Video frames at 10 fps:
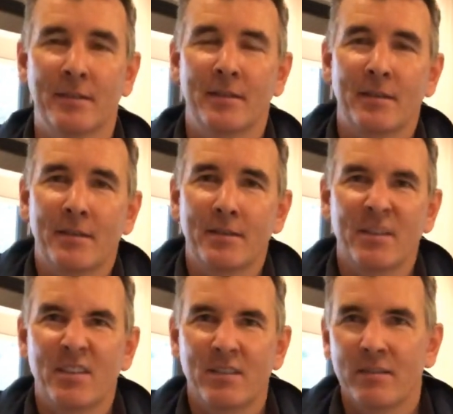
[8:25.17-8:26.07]
then
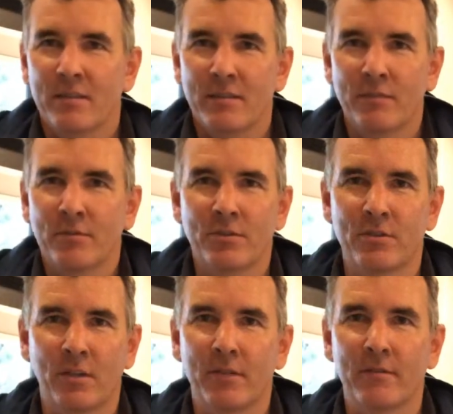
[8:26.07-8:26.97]
you'll
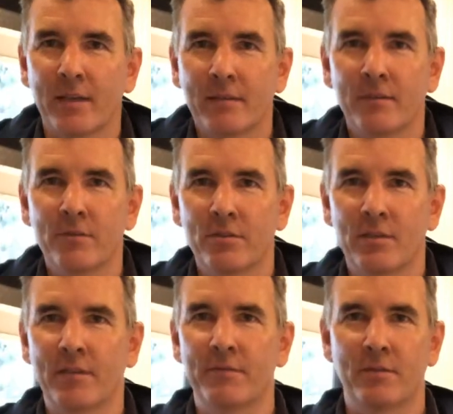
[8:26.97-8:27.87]
just
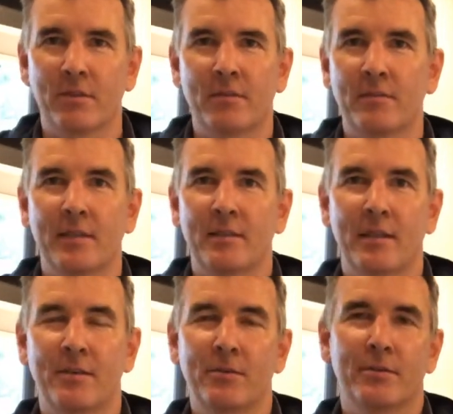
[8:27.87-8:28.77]
have to tolerate
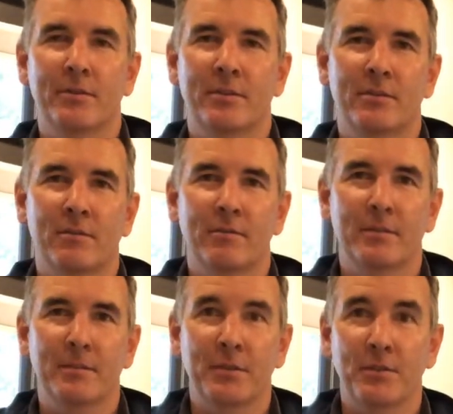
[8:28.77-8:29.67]
that noise. There's not
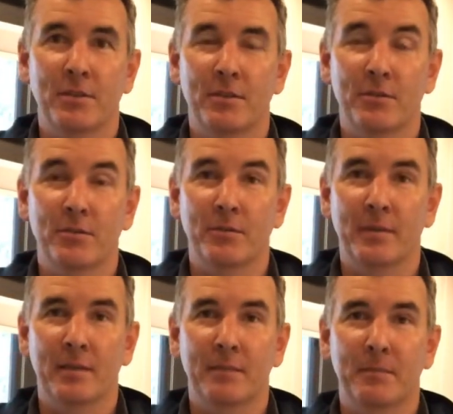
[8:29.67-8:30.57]
really much you can do
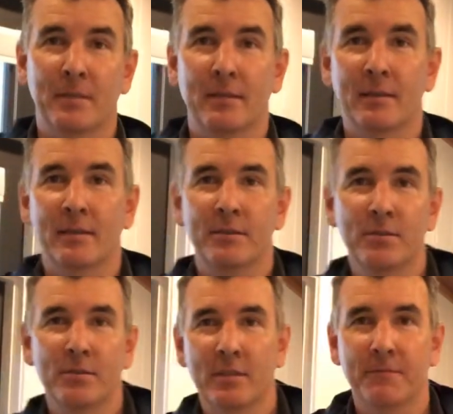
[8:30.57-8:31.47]
about it. But I
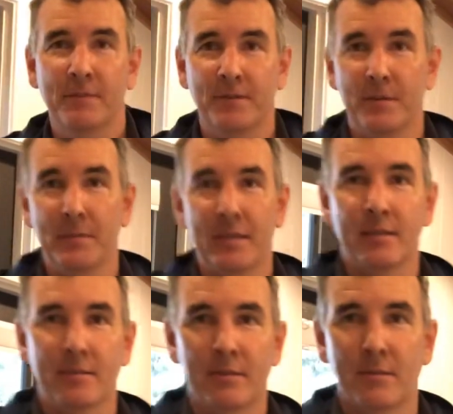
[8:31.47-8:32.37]
do think 50
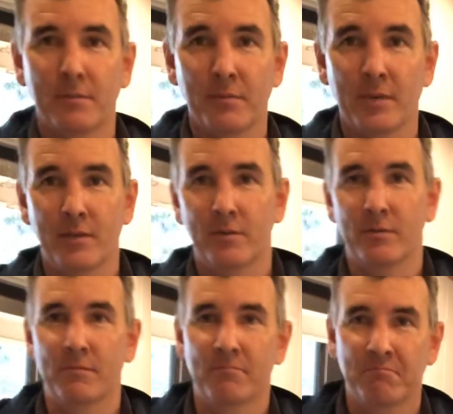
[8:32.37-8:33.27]
meters is a pretty good
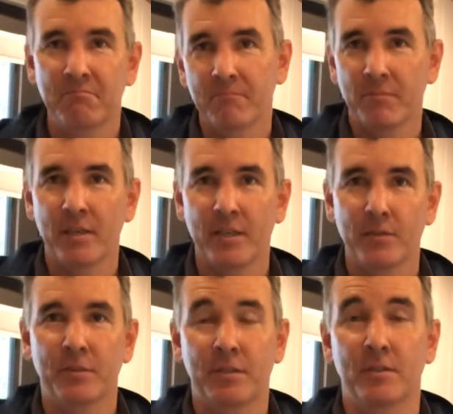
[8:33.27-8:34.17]

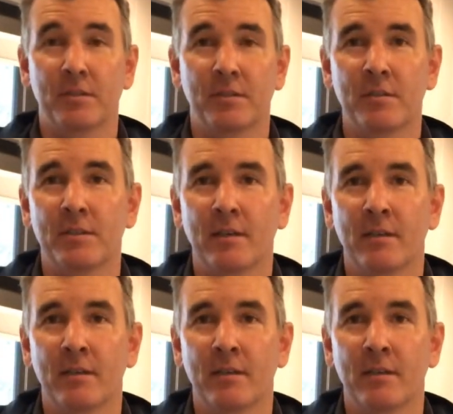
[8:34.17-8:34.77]
distance, and